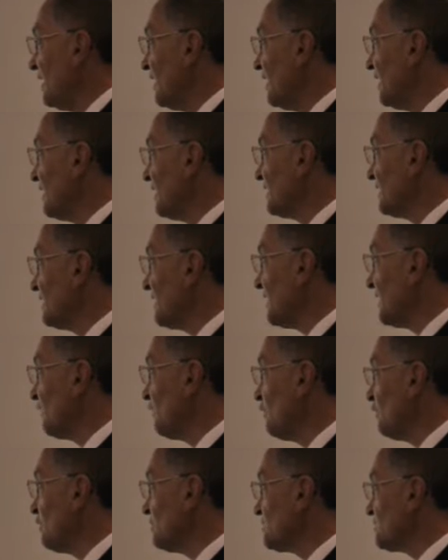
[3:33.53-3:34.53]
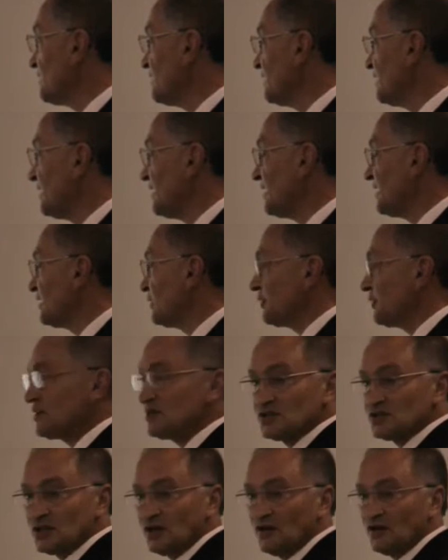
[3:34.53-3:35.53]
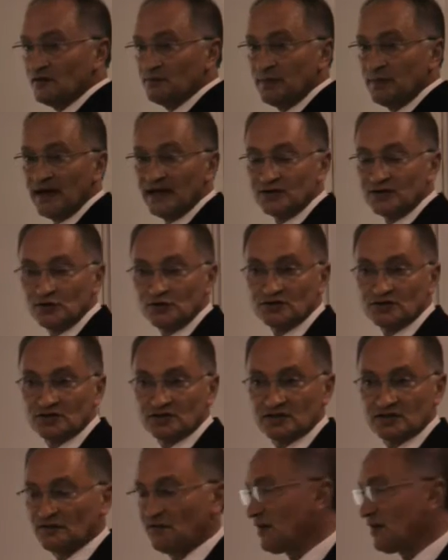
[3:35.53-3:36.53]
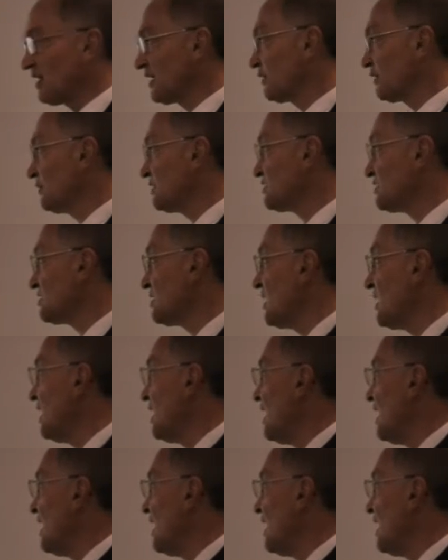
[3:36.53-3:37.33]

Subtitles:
the unfortunate ingress of bad uses of language.